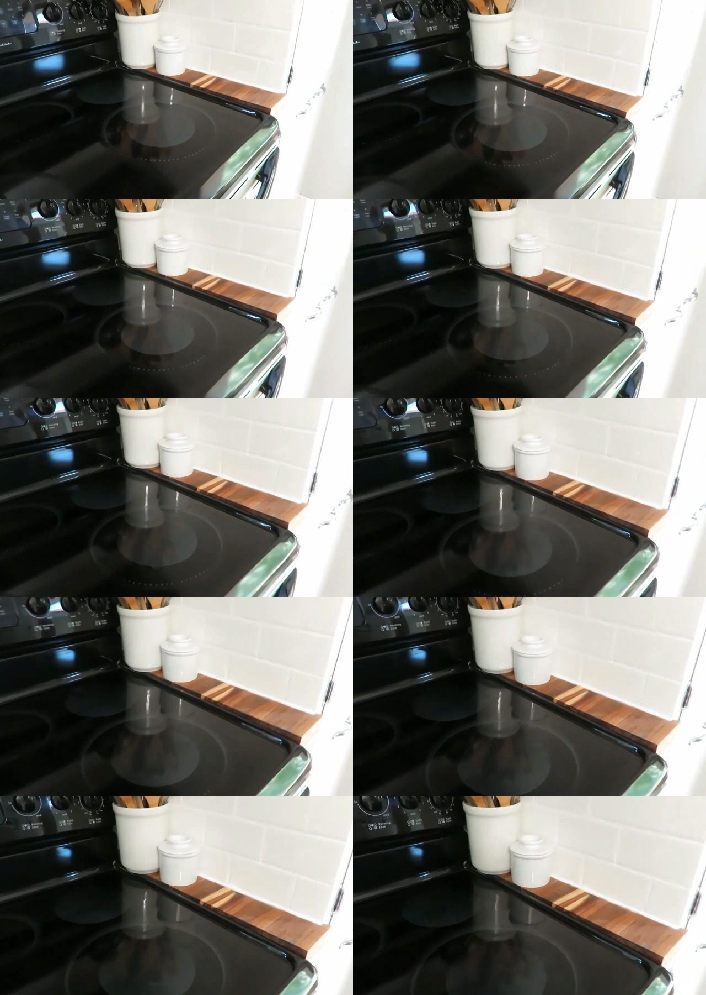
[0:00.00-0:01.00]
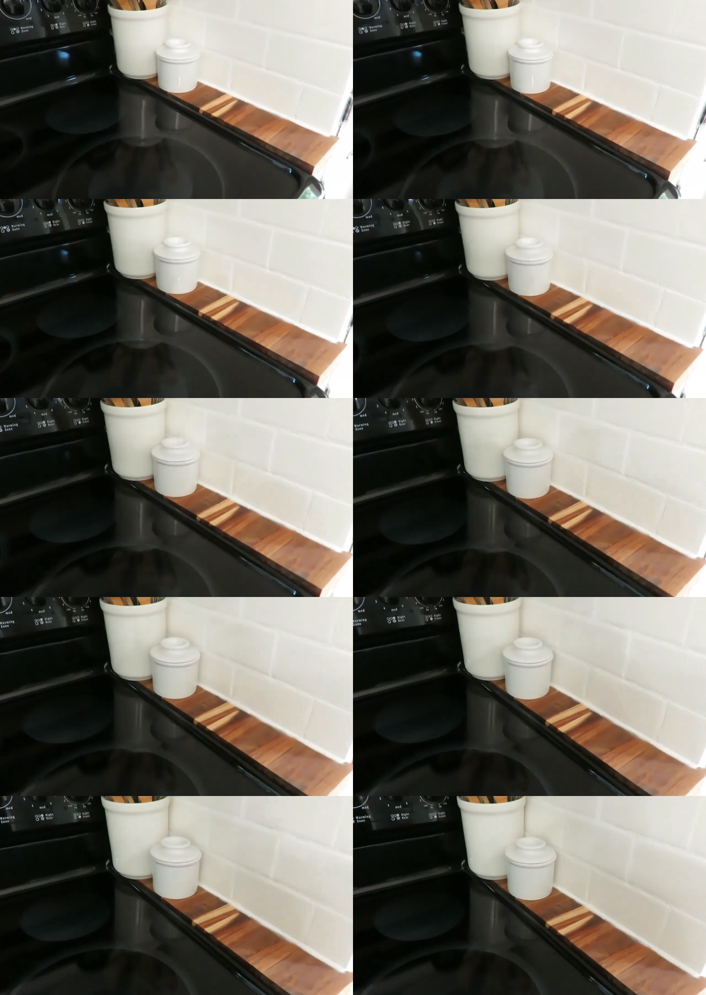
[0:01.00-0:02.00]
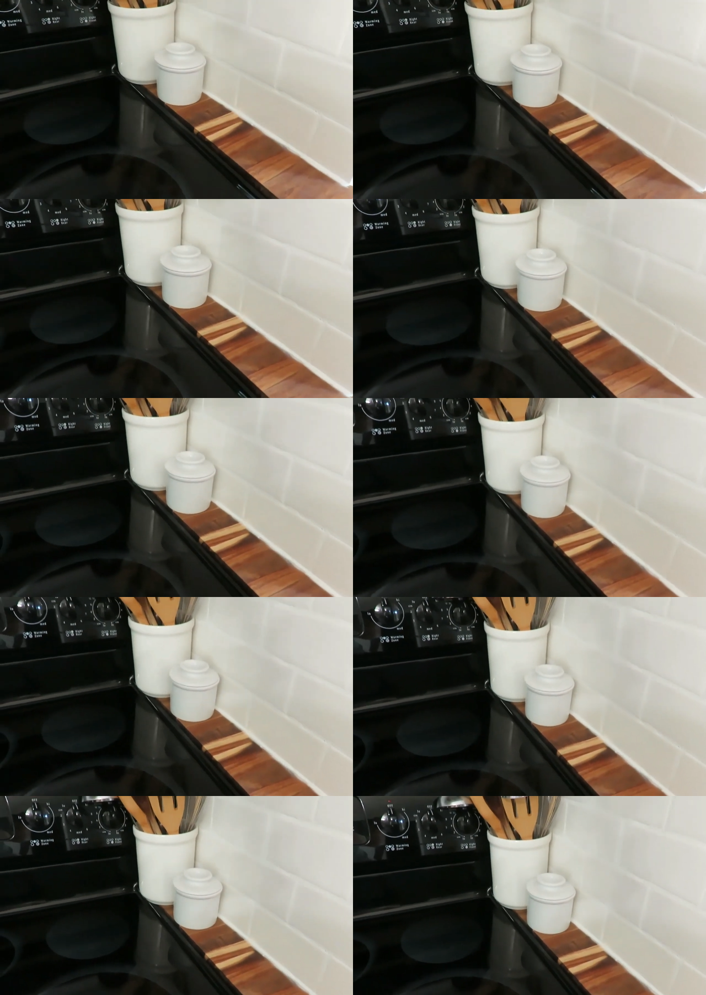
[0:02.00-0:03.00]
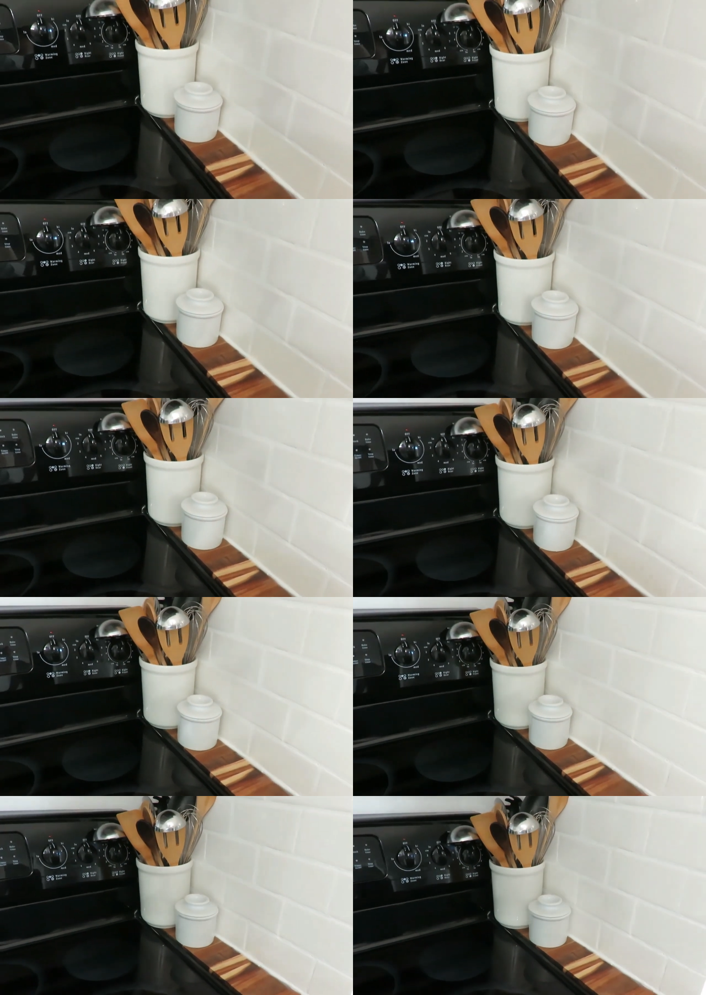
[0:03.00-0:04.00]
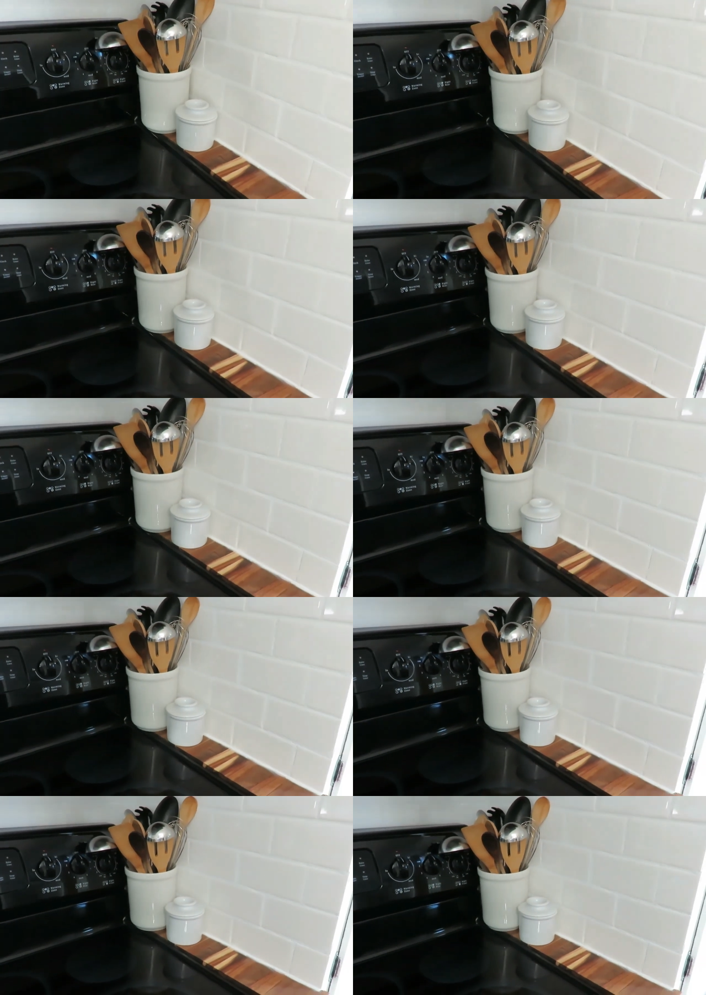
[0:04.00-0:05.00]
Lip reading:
[unreadable: no face in view]